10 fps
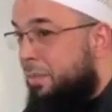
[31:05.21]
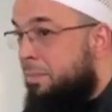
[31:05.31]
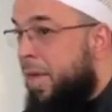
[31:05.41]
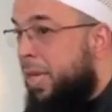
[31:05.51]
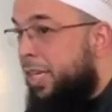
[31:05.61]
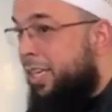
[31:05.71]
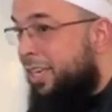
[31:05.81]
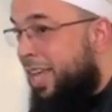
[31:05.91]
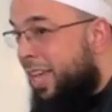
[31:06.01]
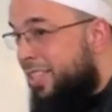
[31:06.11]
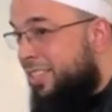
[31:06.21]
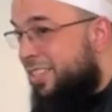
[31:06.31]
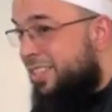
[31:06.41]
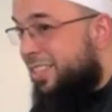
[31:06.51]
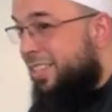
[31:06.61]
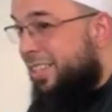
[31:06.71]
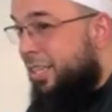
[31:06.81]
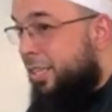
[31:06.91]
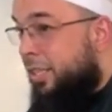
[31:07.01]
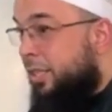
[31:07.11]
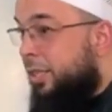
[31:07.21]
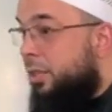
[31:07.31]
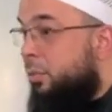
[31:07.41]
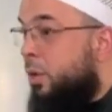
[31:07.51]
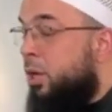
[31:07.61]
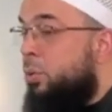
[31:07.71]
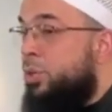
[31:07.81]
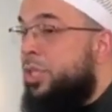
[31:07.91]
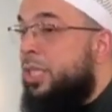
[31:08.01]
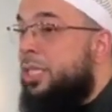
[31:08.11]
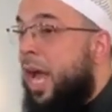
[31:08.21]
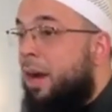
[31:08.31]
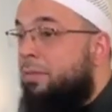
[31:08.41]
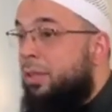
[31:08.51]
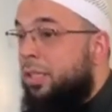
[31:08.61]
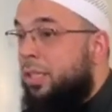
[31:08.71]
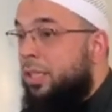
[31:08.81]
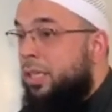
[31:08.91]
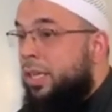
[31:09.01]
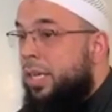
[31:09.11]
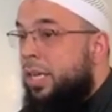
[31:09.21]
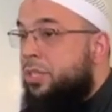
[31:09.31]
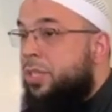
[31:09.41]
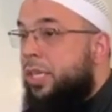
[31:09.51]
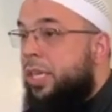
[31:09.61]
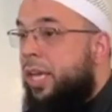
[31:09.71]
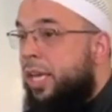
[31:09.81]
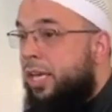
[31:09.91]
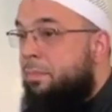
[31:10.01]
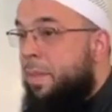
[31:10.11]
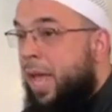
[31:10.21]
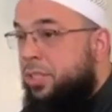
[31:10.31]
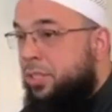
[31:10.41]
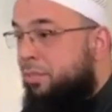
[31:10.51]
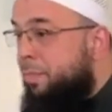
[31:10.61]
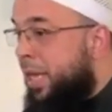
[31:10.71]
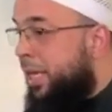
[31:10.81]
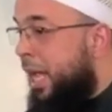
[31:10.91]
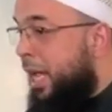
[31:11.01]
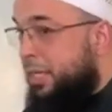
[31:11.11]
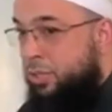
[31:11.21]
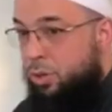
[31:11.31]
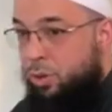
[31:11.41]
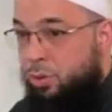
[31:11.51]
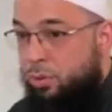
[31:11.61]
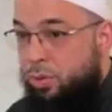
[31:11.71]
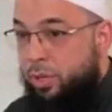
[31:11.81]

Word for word: Malik al-Nas, the one who is the sovereign. He is the king and master of mankind as a whole.